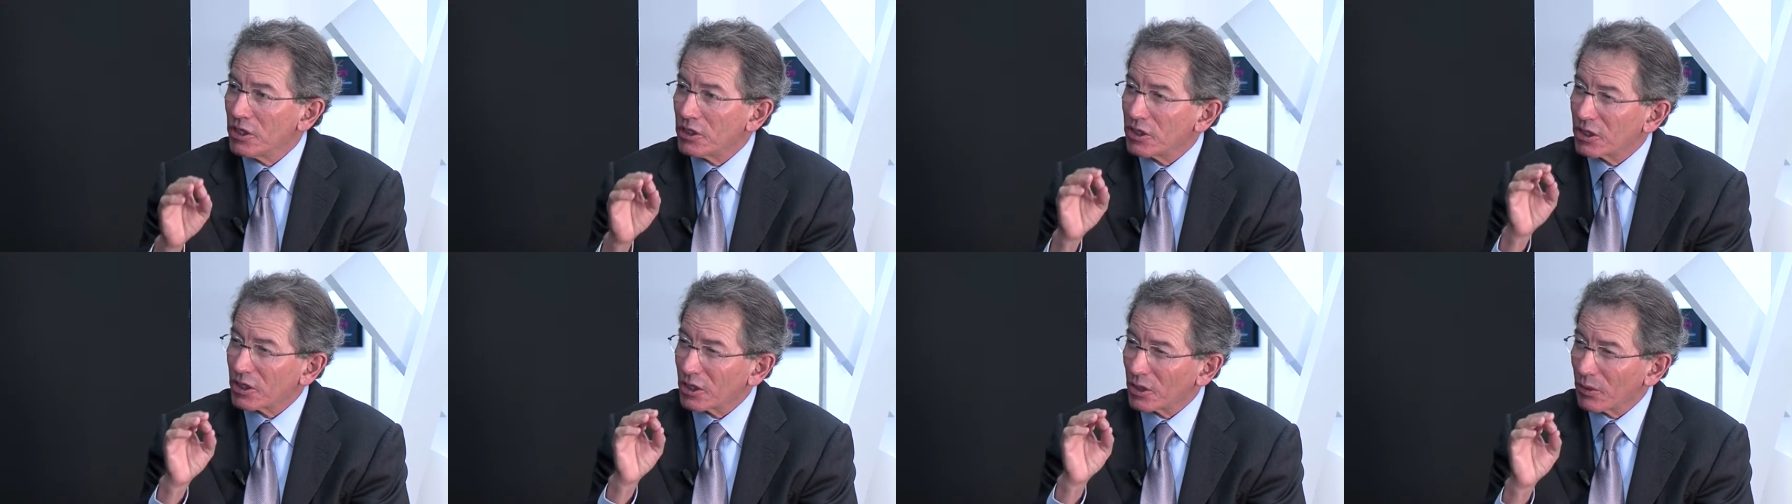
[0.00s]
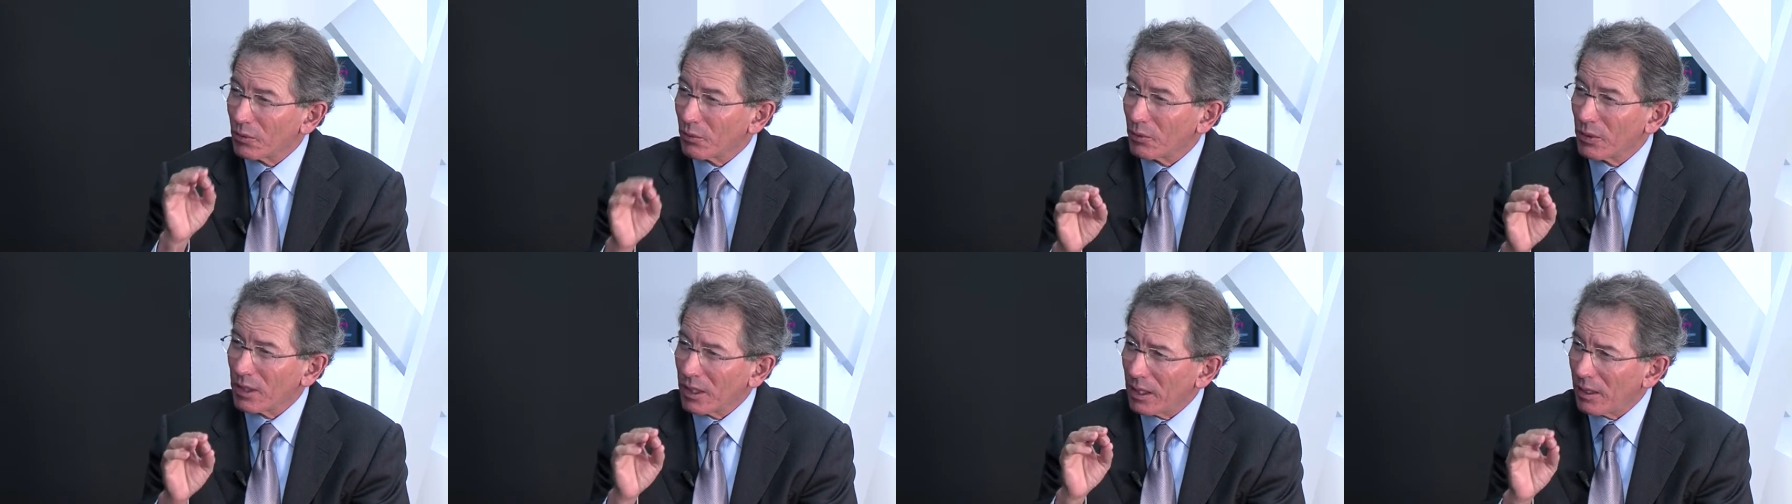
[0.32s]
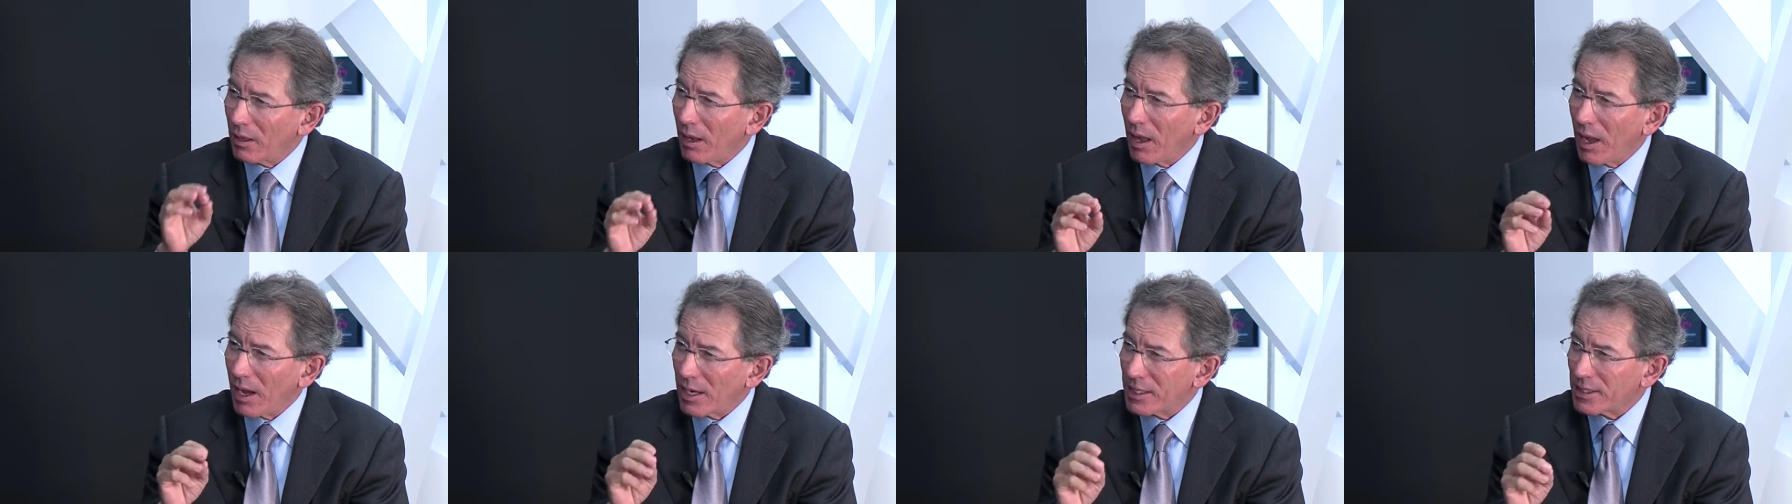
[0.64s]
to
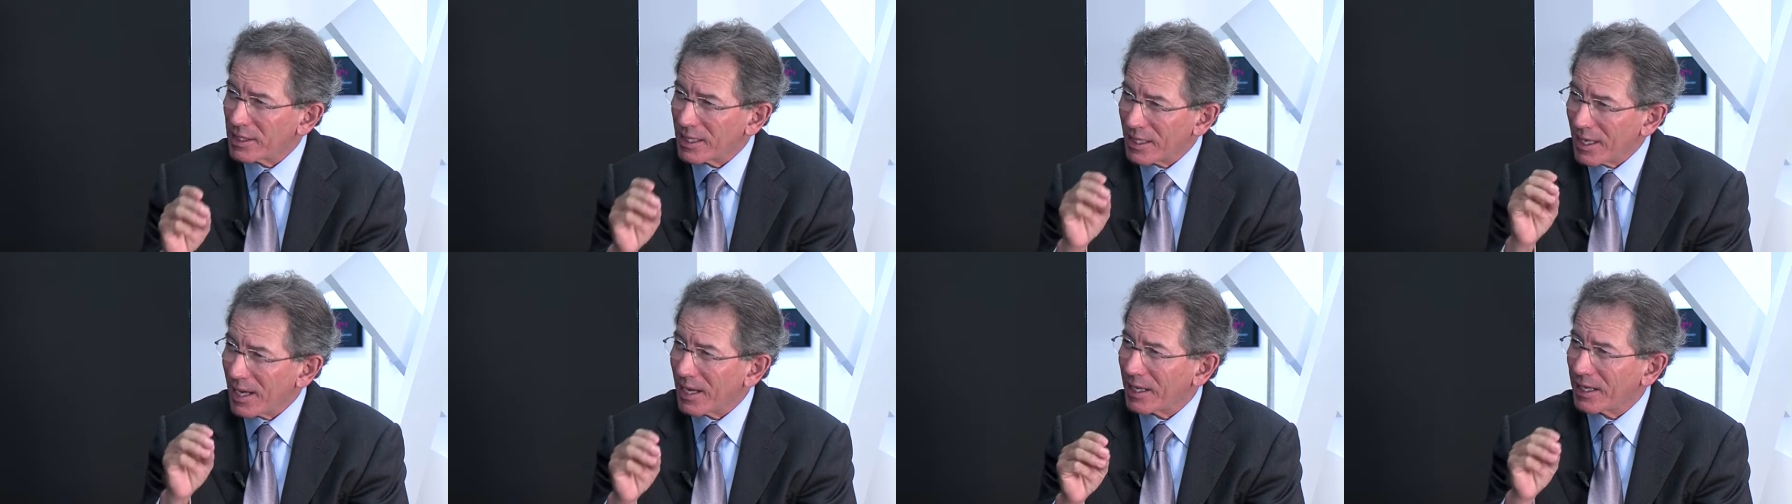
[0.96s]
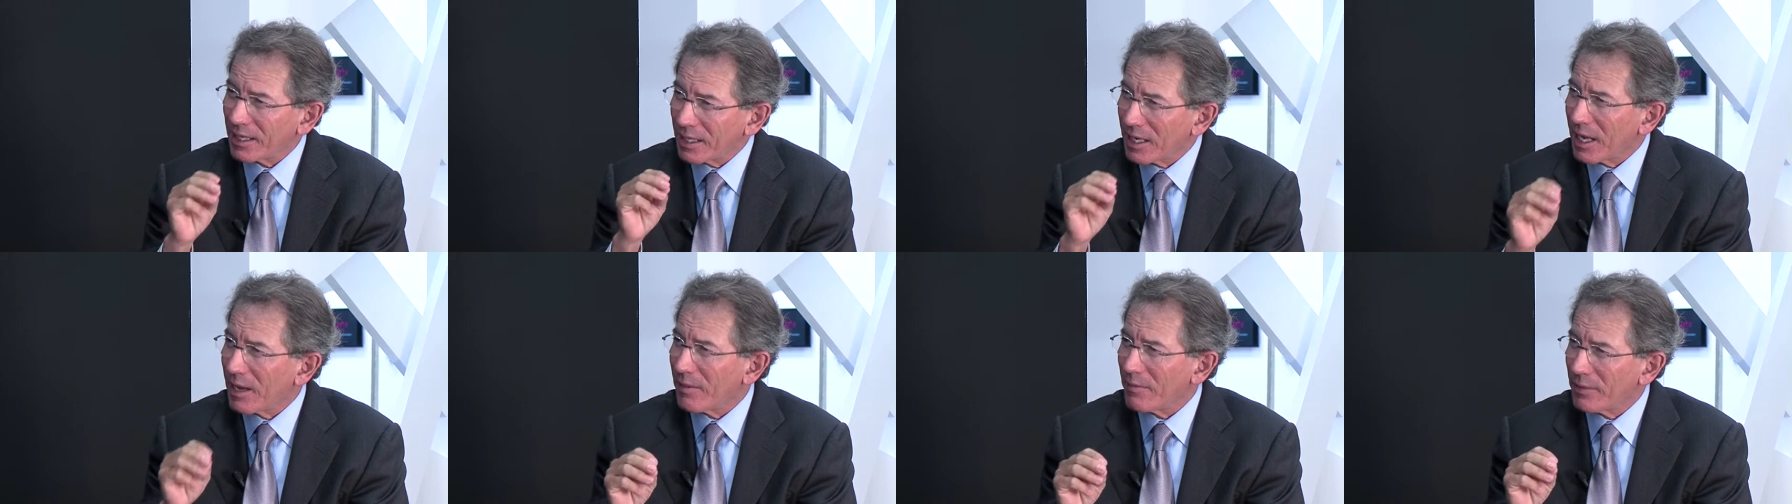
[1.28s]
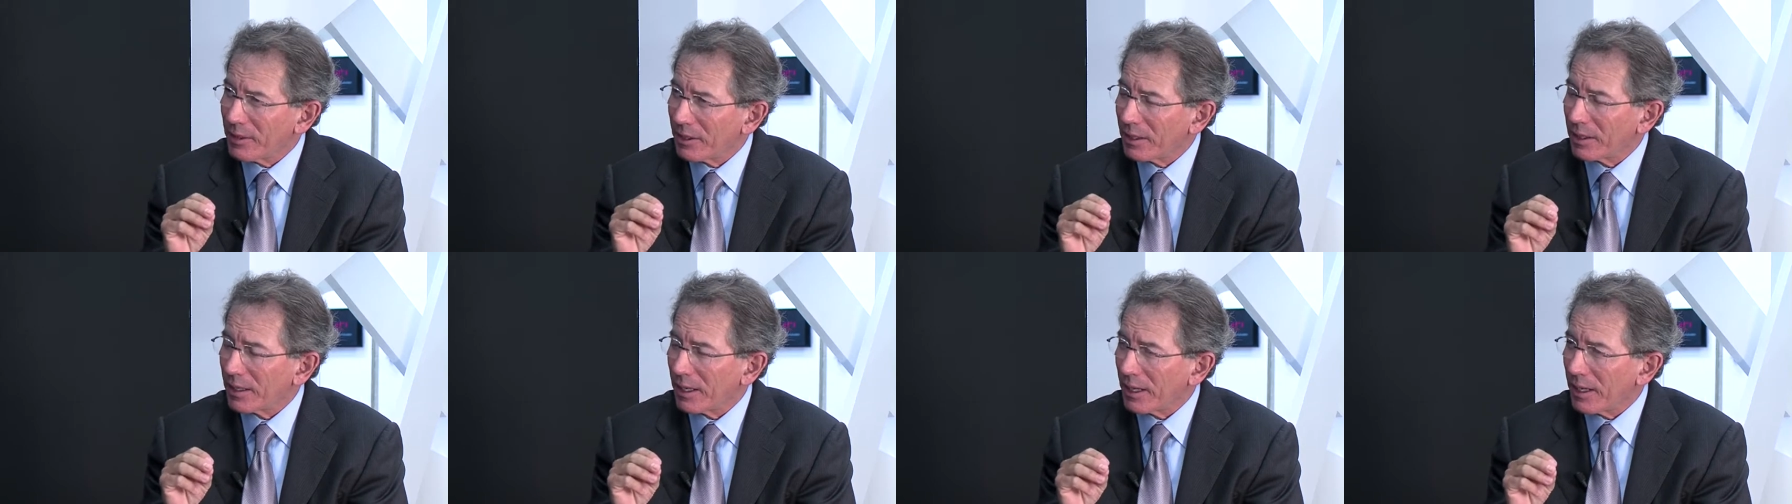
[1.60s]
realize the economic
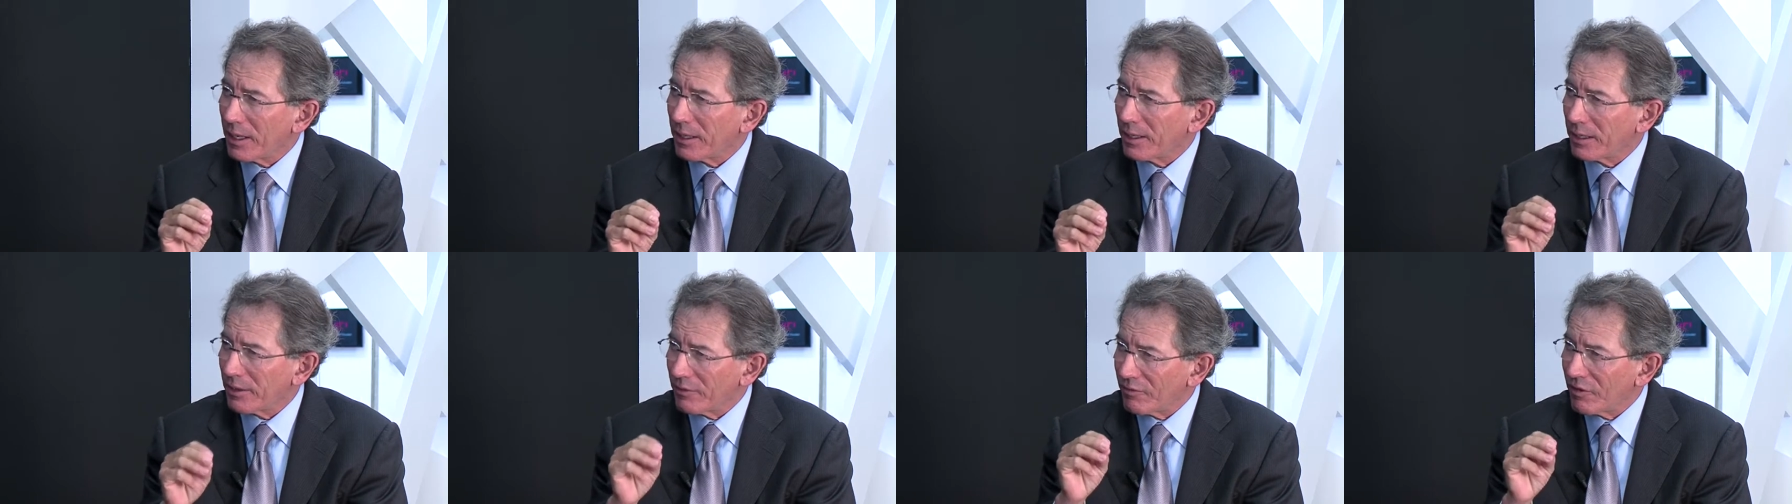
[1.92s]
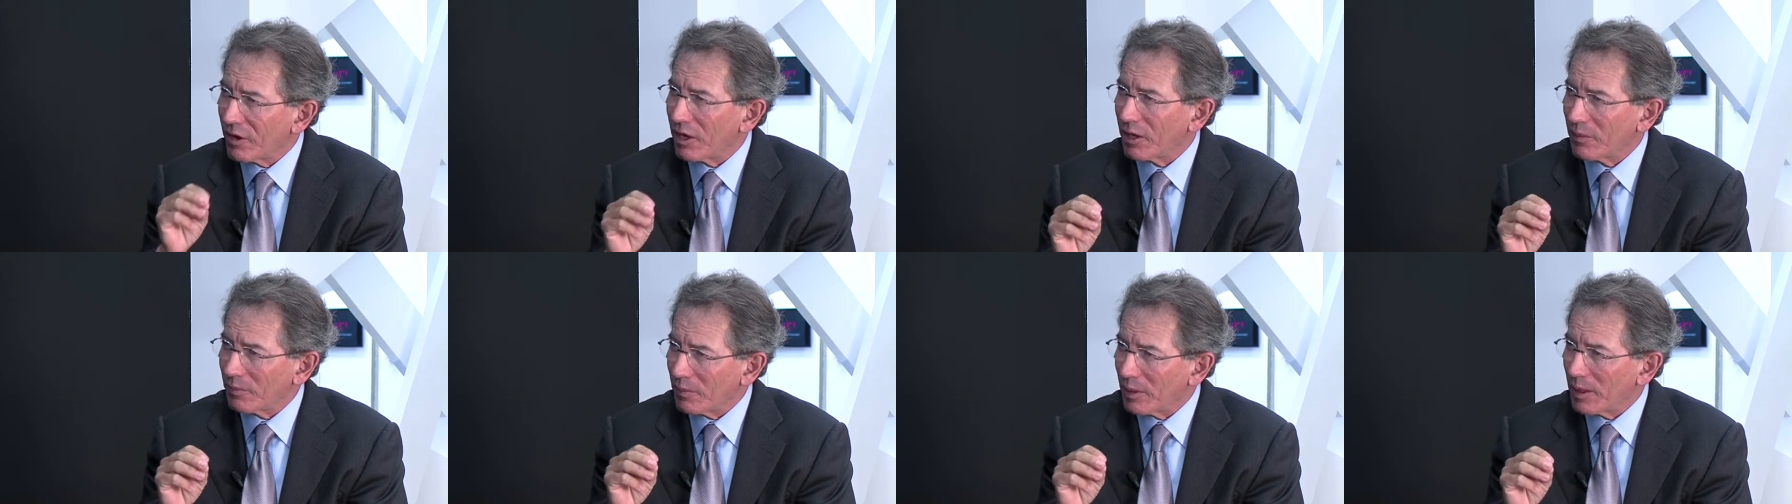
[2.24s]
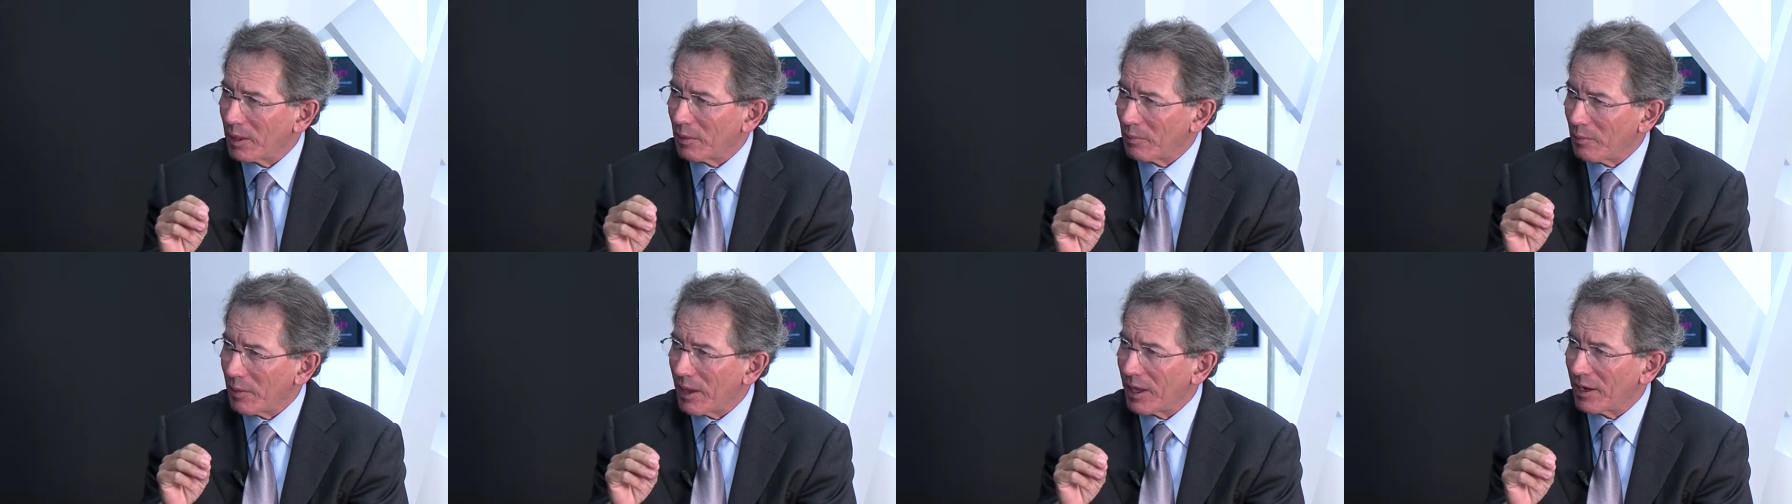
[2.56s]
and
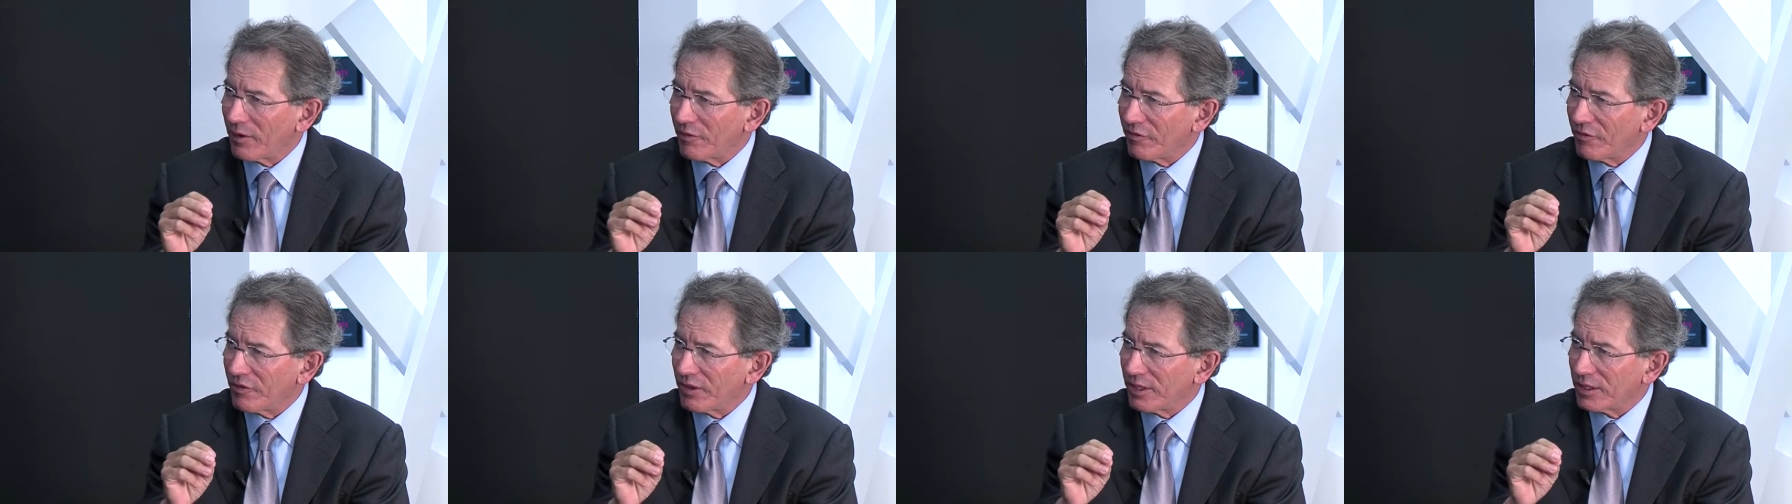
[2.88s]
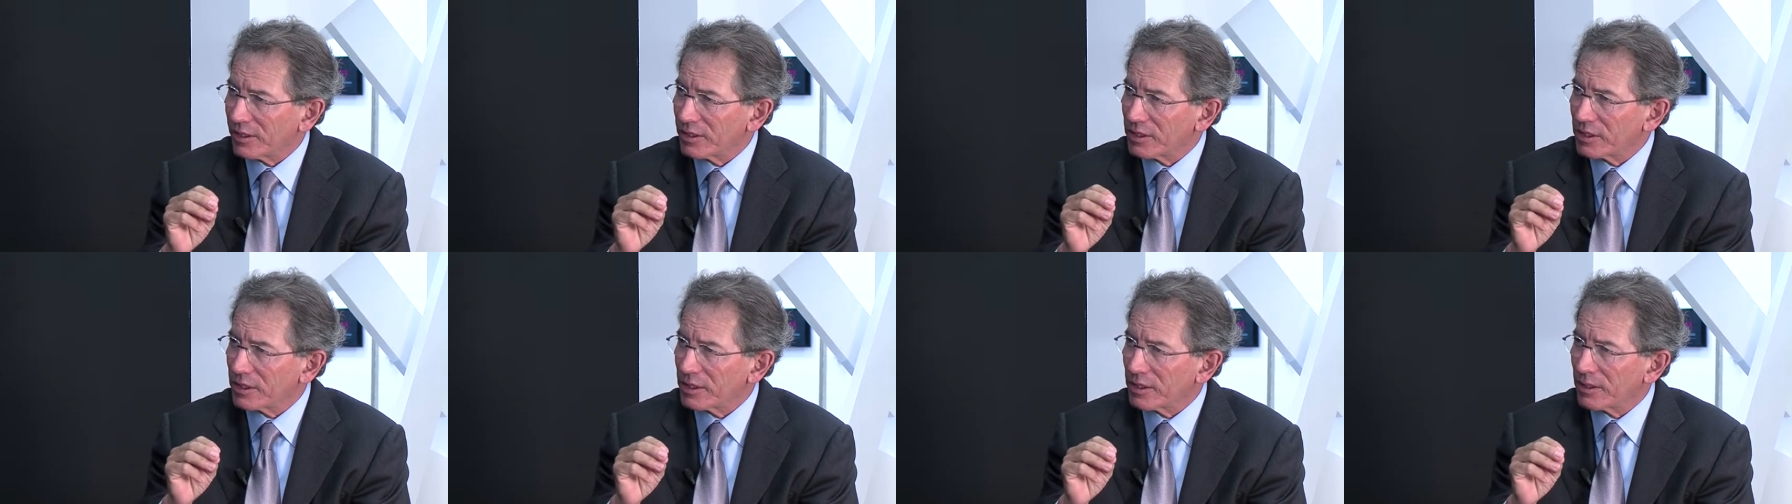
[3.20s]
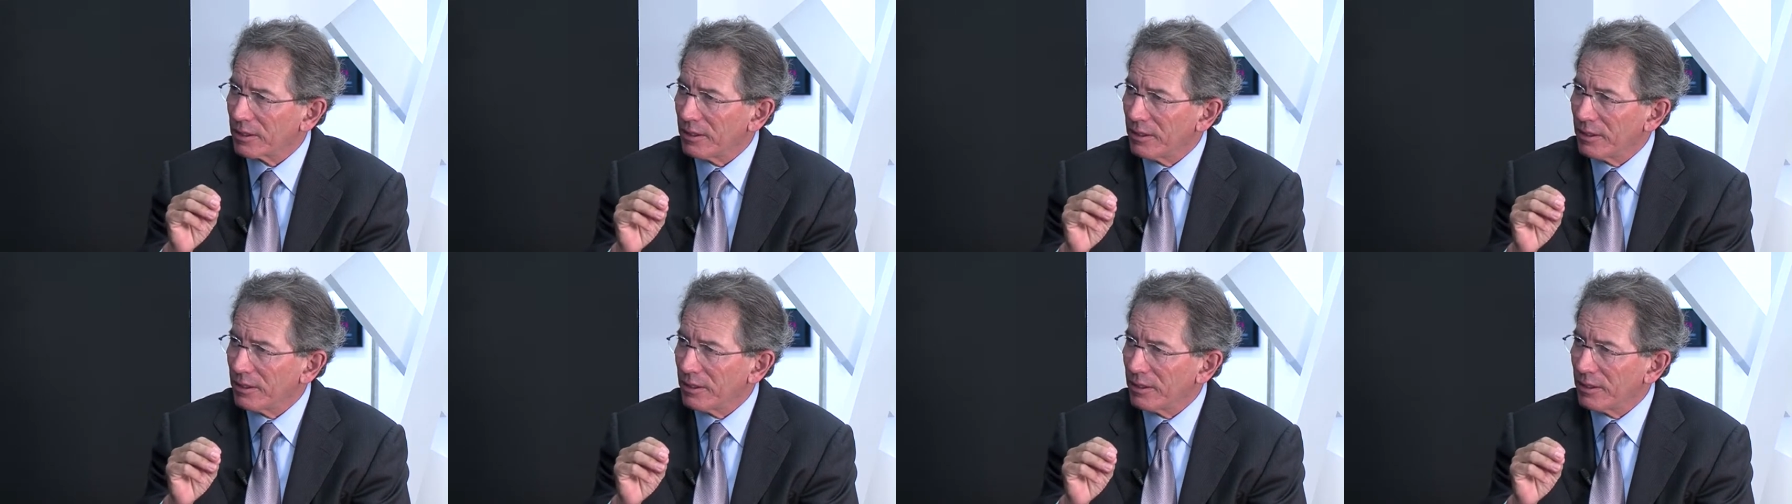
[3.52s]
environmental benefits